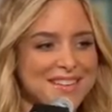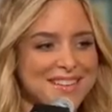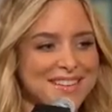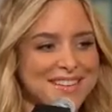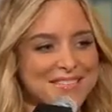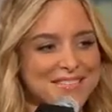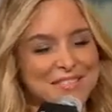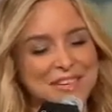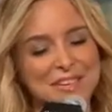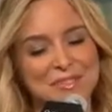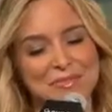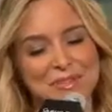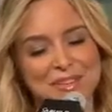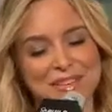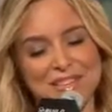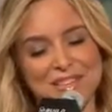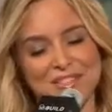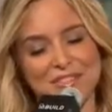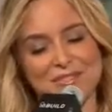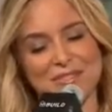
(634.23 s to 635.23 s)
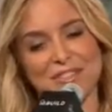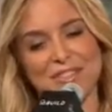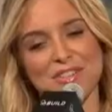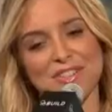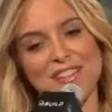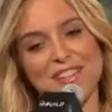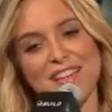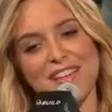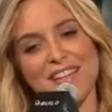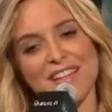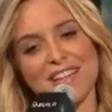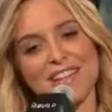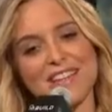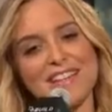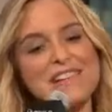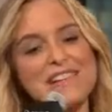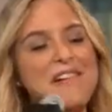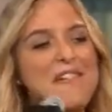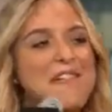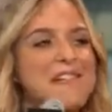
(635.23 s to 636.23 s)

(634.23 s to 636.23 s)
you know, we could one day show our son.